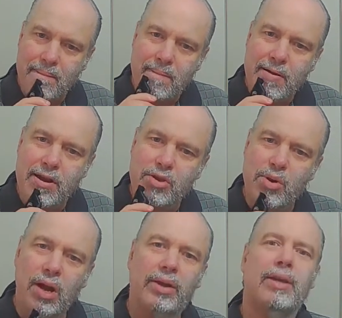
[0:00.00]
Here's
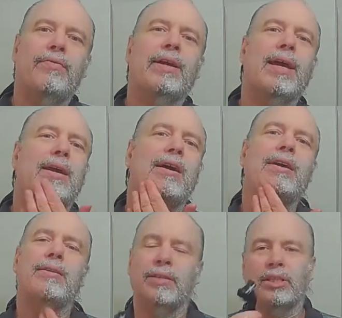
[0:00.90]
where if I get
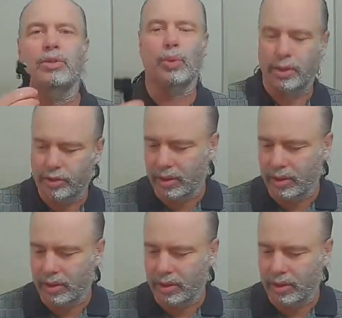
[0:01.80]
cut, this is where it's going to